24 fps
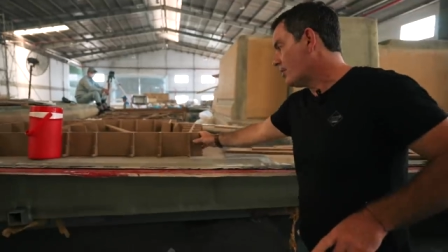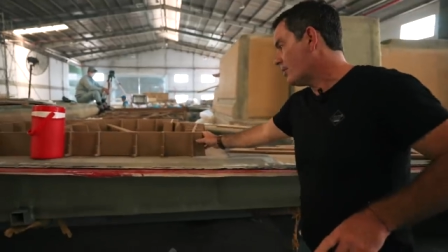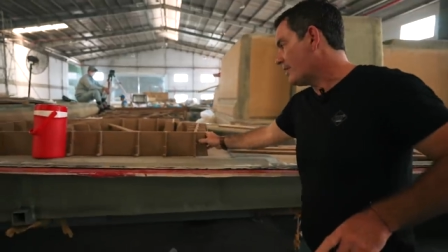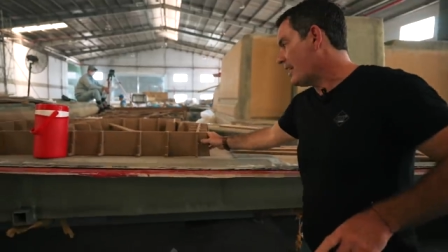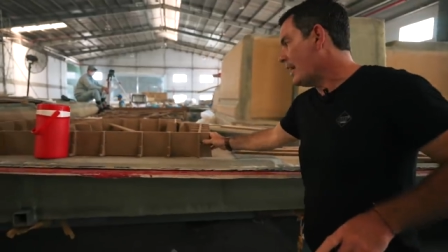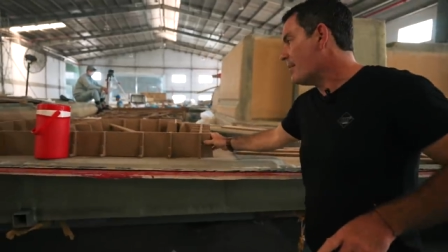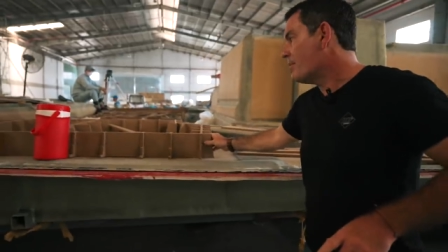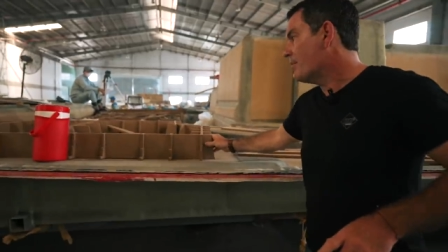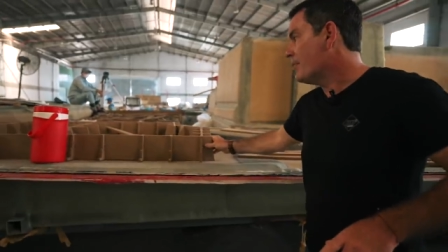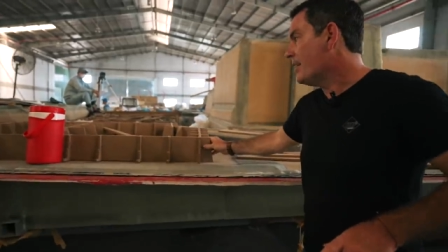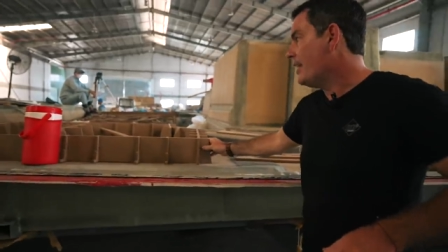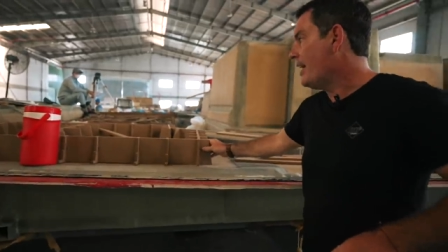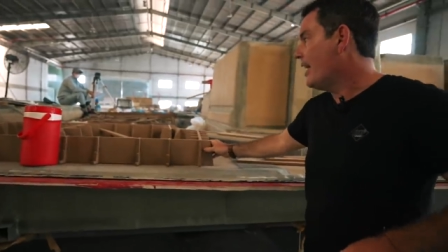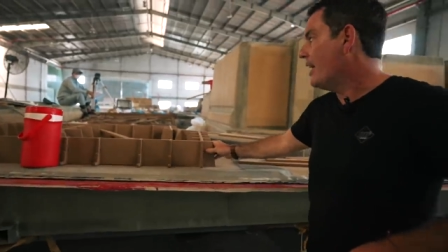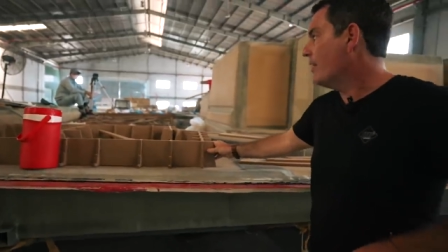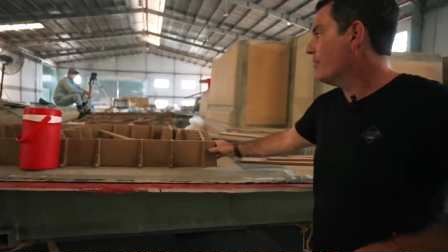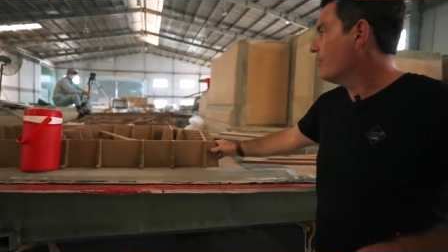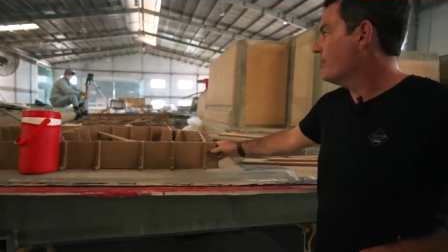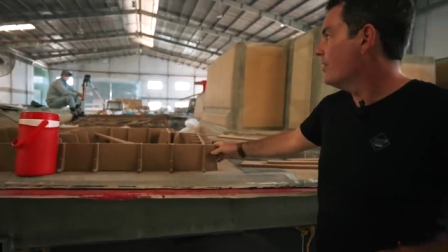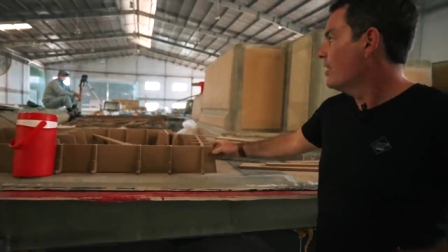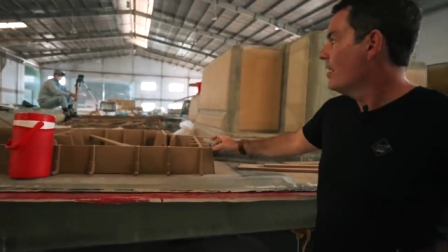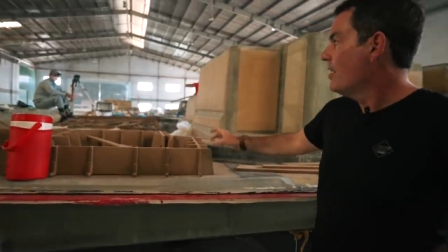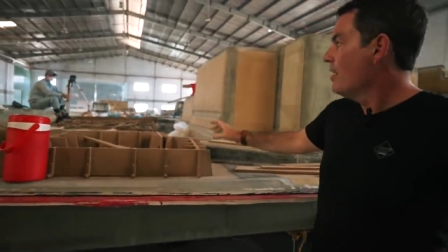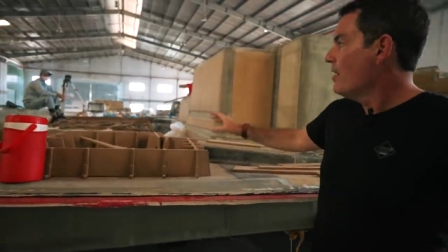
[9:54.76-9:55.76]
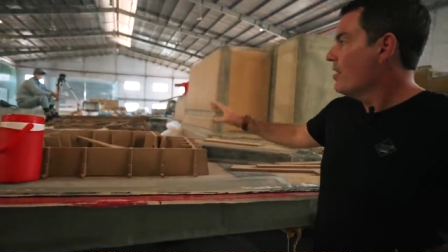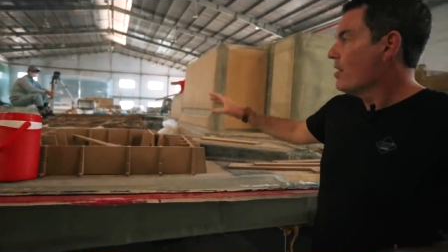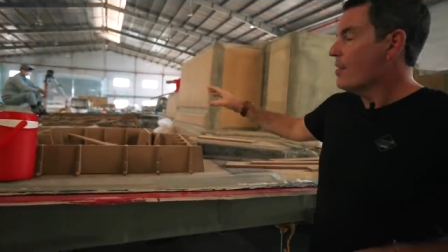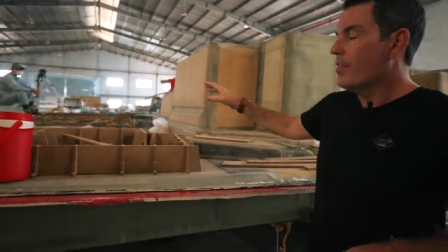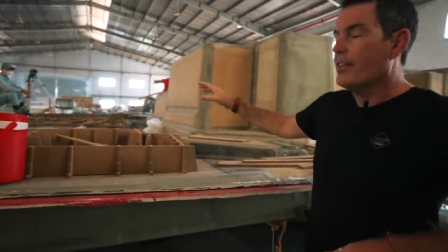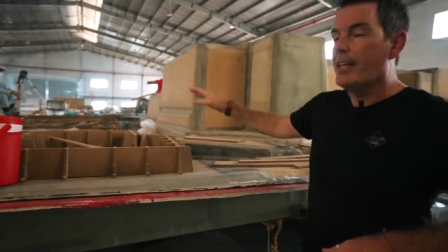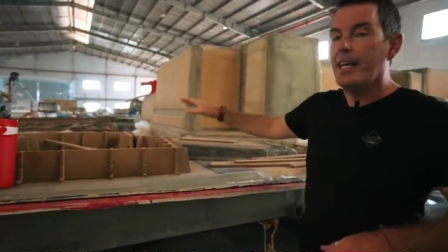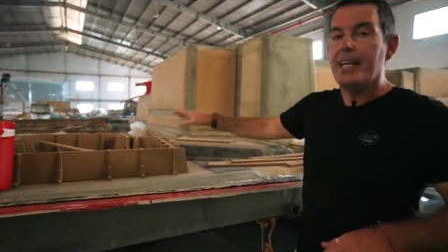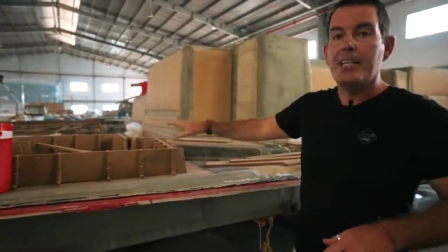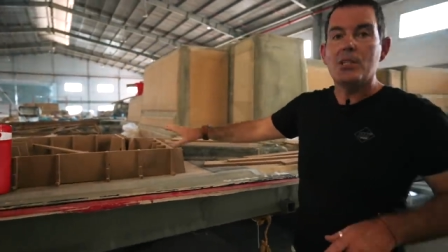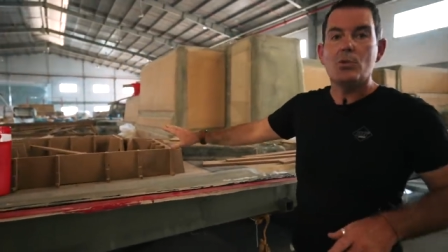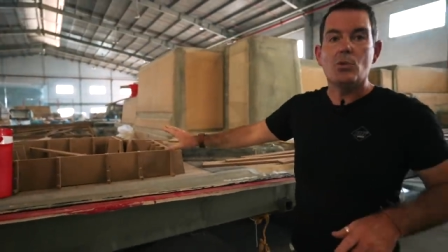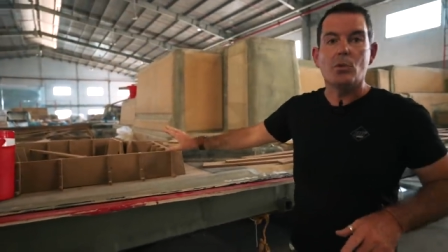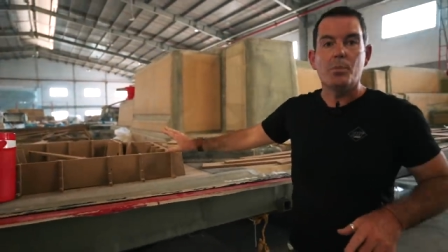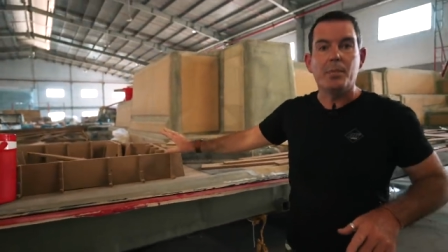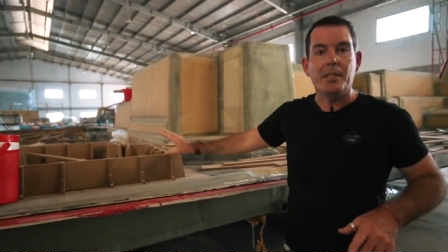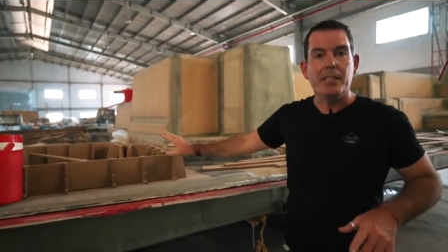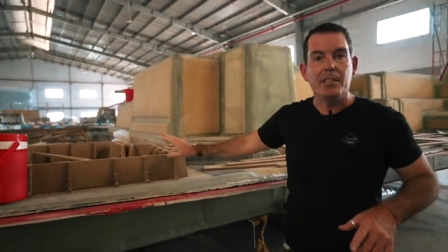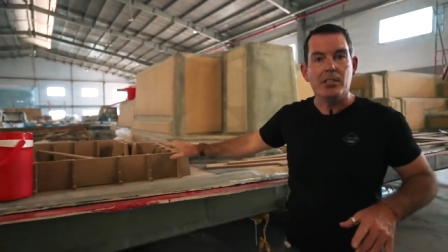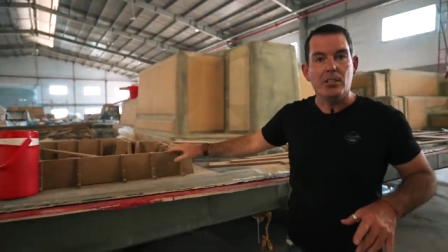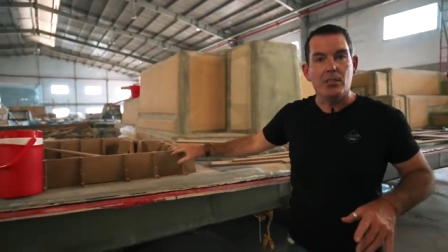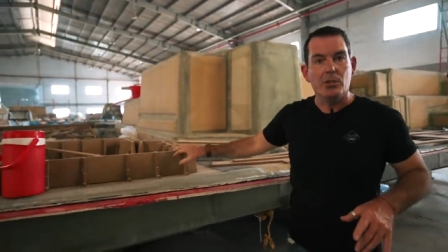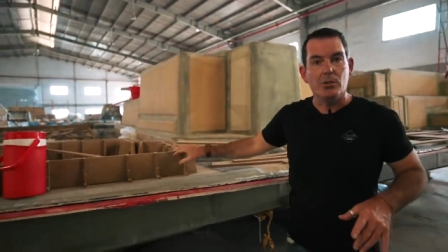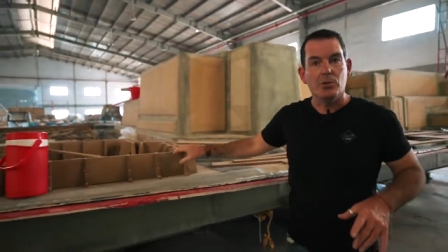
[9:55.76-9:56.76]
just MDF, these will
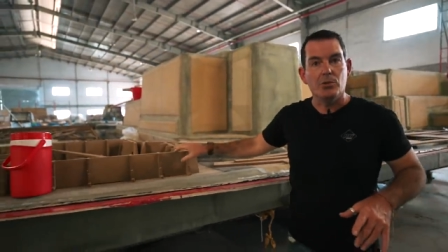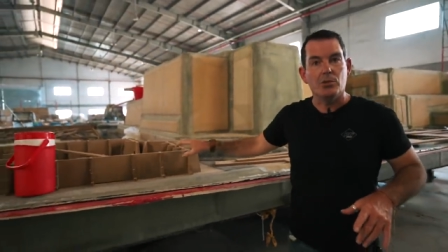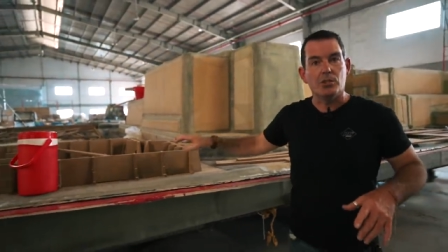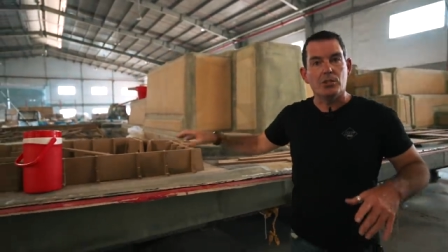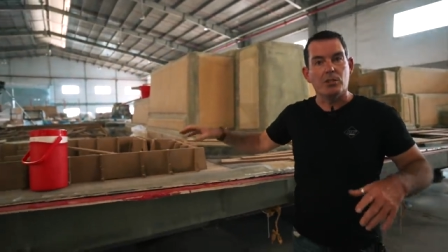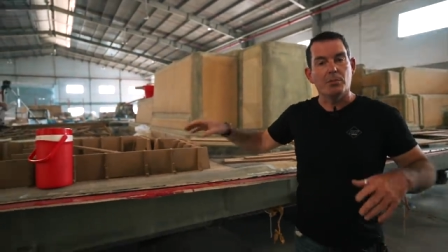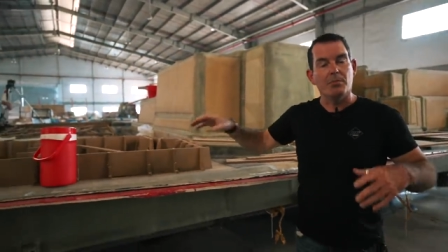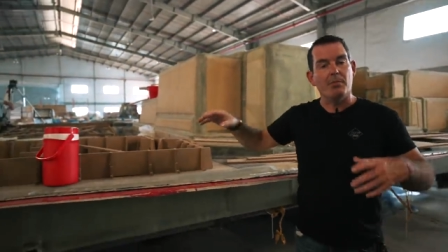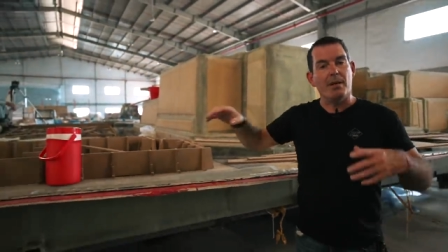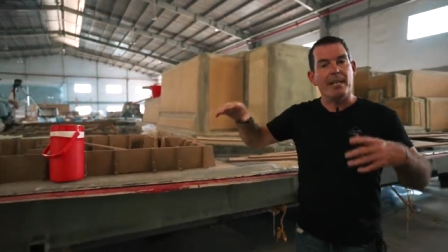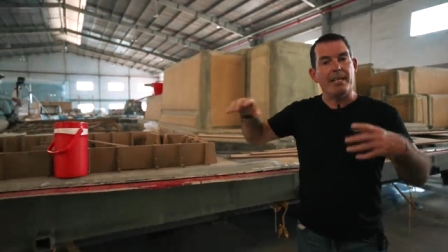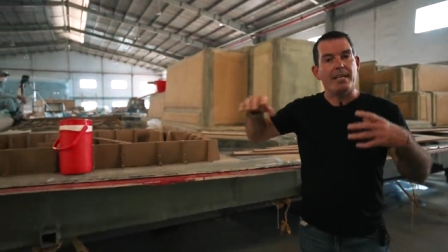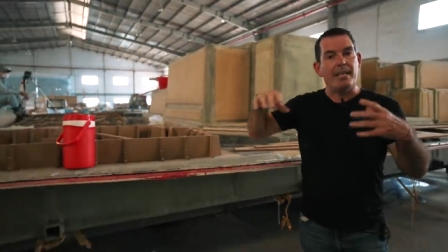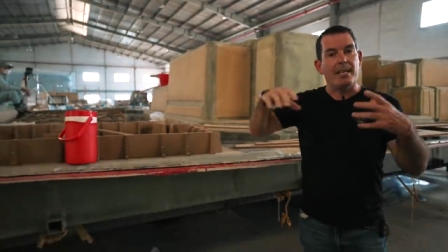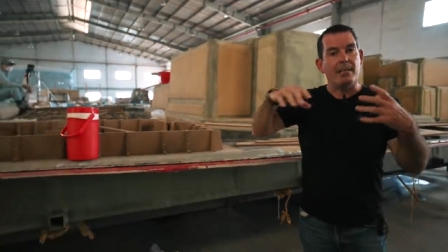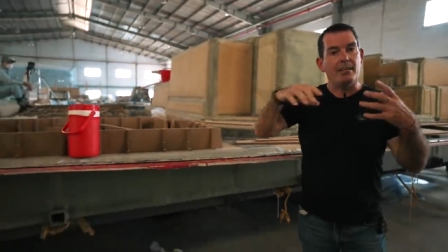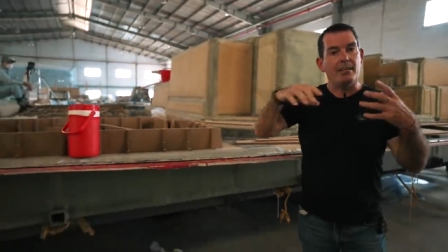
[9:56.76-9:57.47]
be used to make